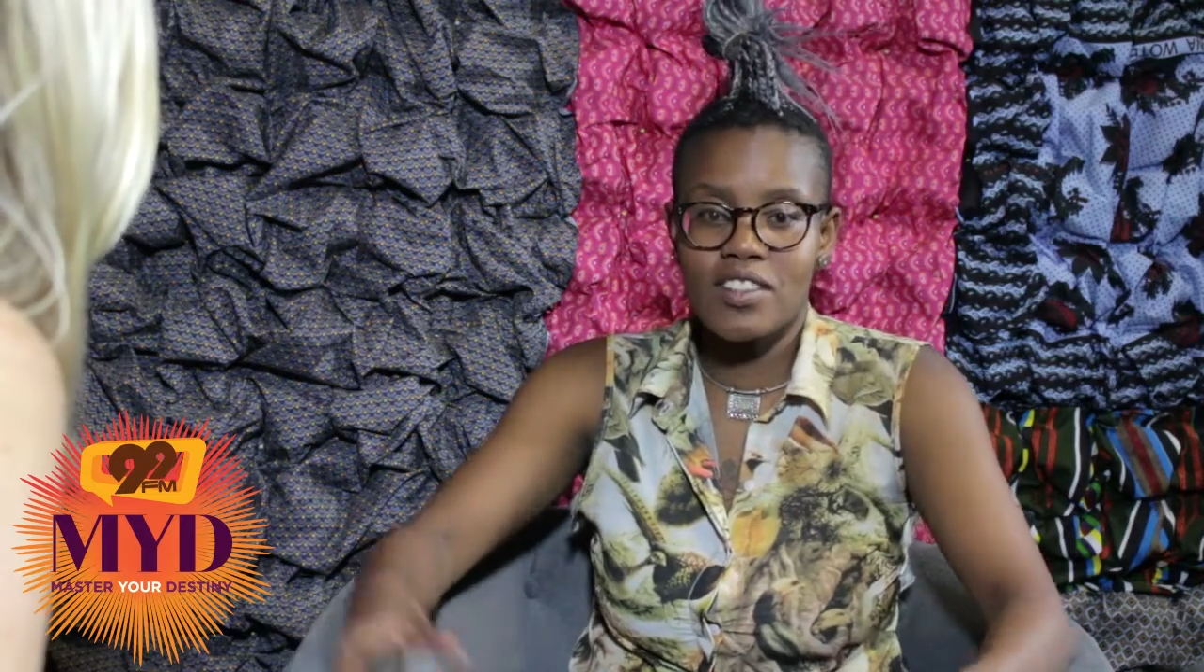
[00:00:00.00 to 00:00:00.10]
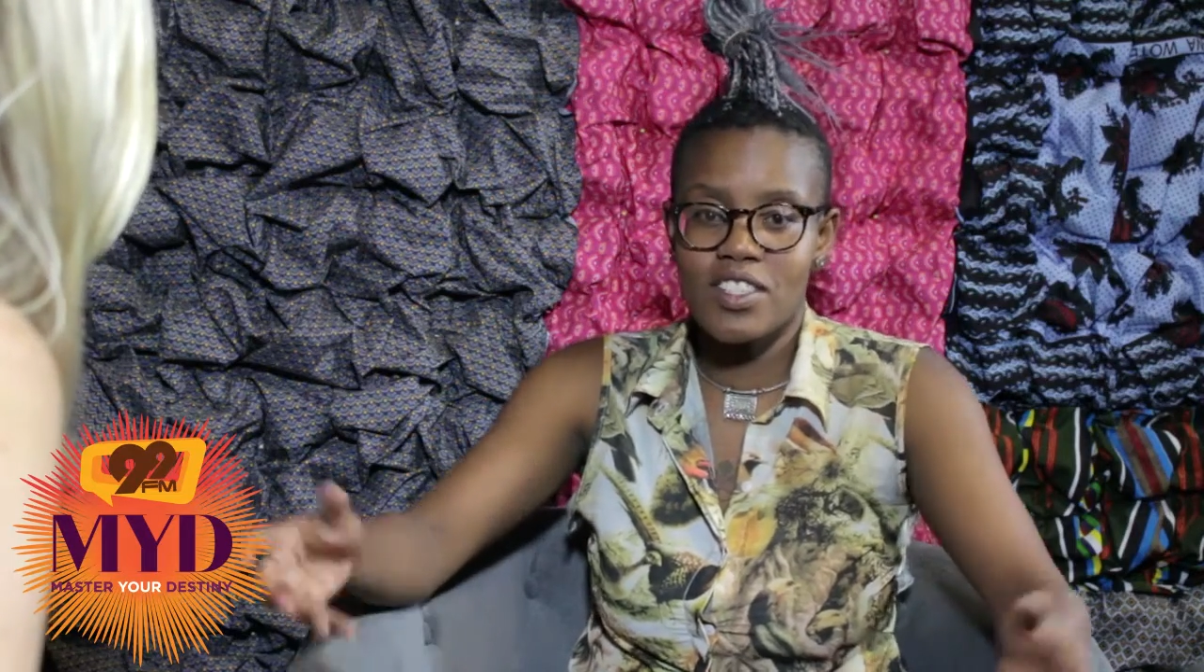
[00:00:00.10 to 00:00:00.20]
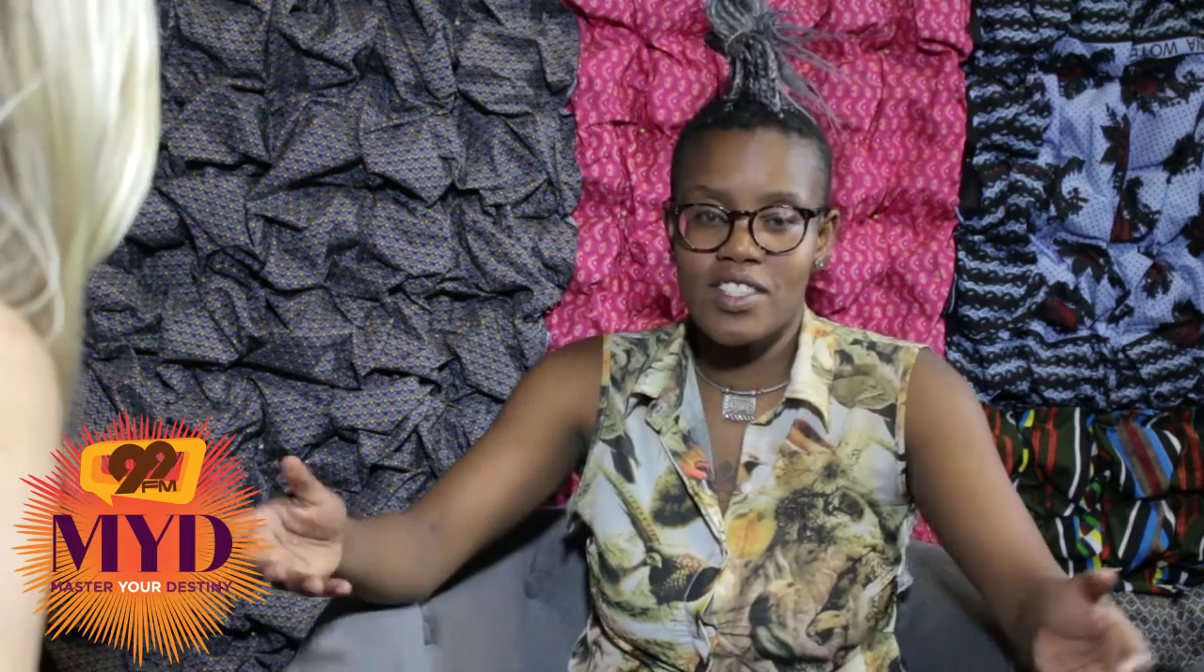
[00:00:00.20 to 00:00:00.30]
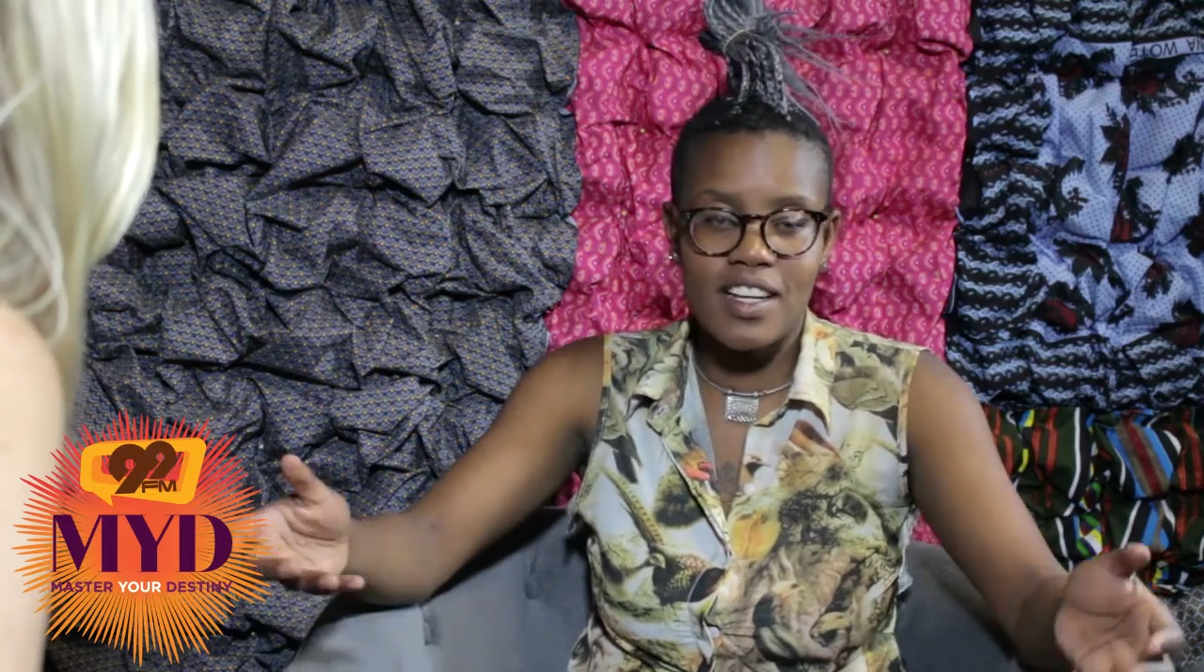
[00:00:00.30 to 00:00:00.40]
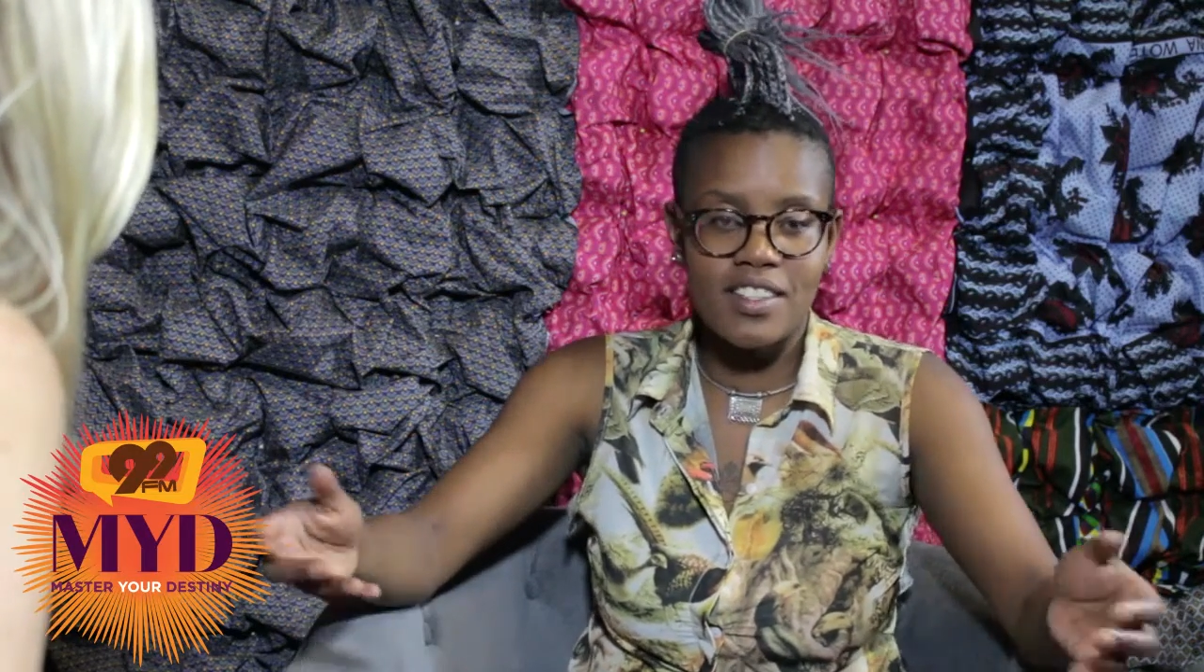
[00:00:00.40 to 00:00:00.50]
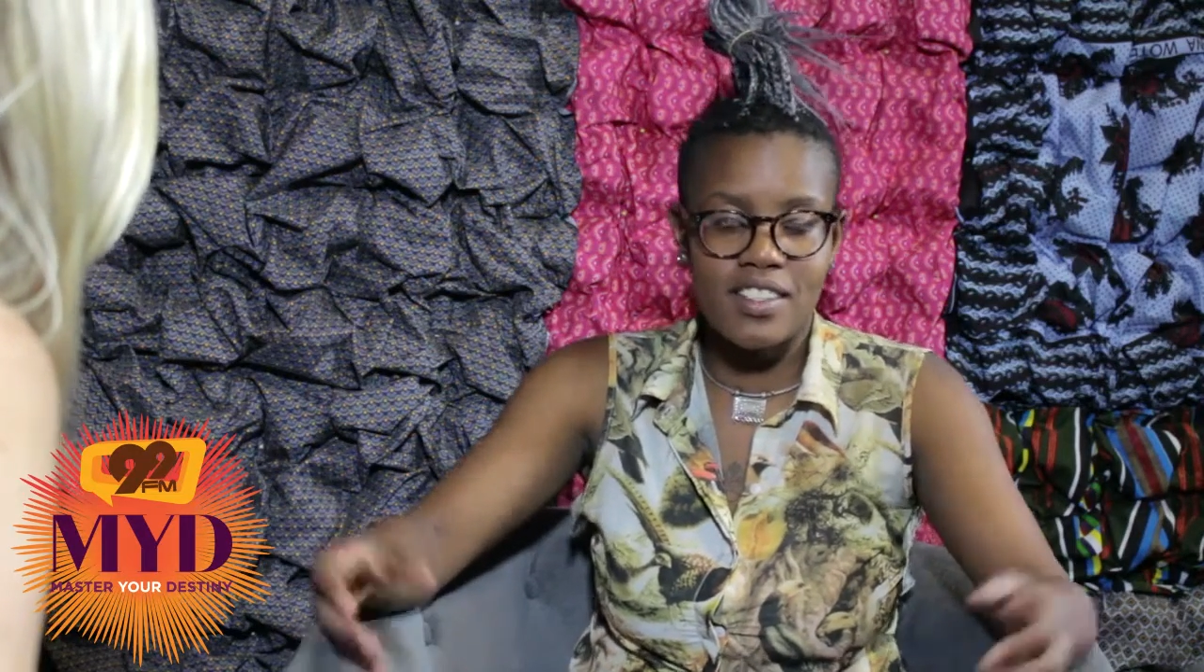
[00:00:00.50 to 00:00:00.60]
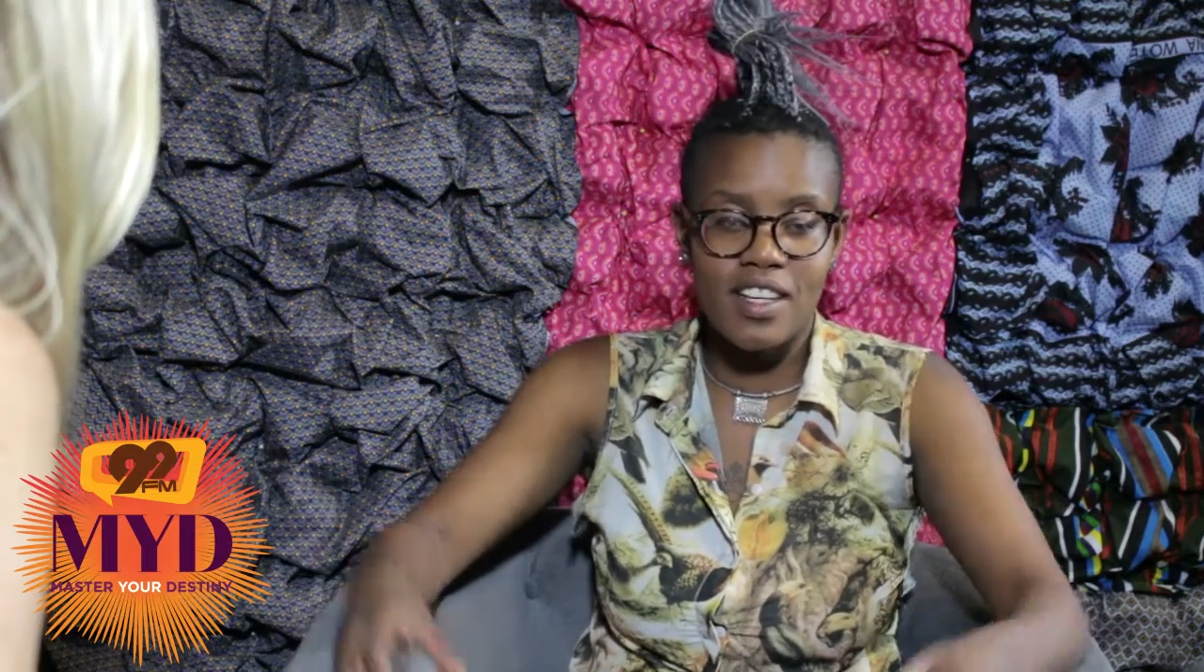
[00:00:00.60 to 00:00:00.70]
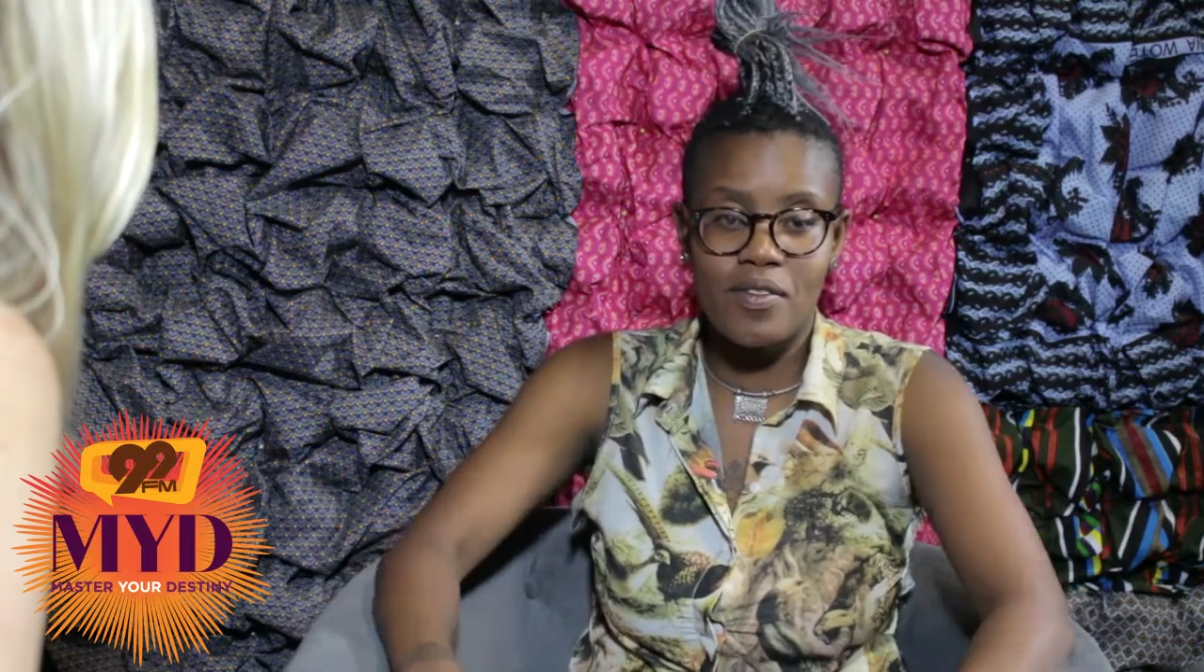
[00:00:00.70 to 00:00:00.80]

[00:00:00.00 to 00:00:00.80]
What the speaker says: just like to say,